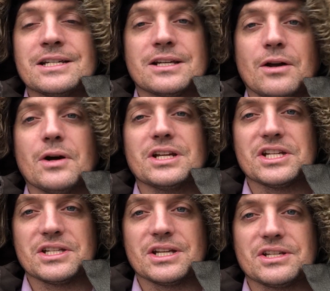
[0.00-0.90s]
so long it
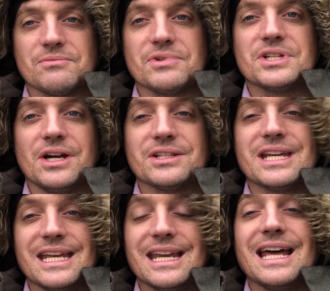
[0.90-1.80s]
doesn't, doesn't result
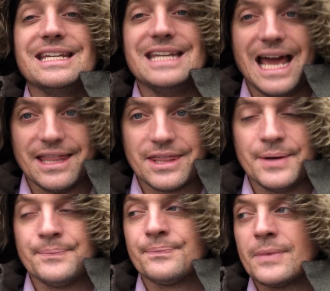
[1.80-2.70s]
in death.
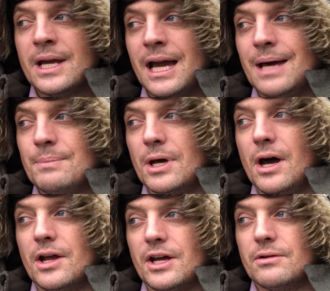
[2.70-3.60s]
And
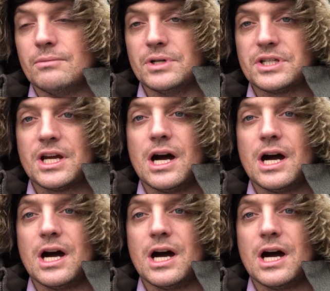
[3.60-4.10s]
Barnardo was